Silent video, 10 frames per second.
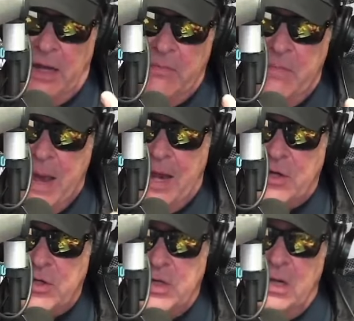a
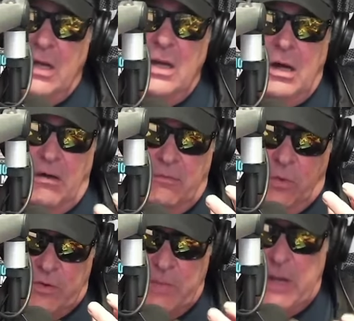mash of
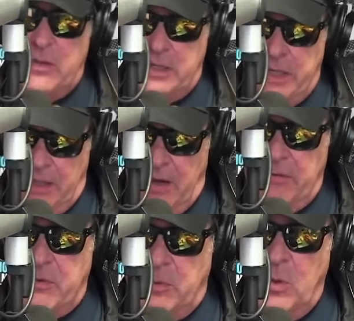what they make tequila out
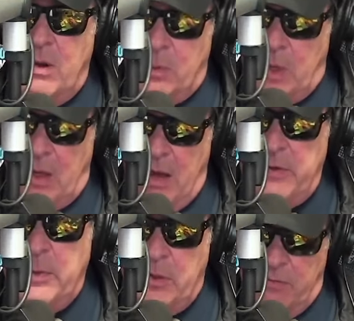of, the blue amber
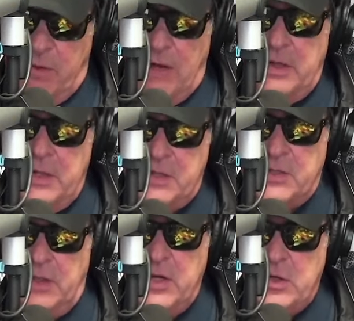agave. We do a vodka
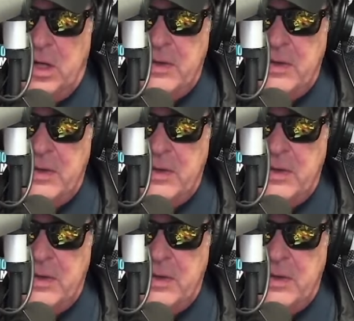distillation on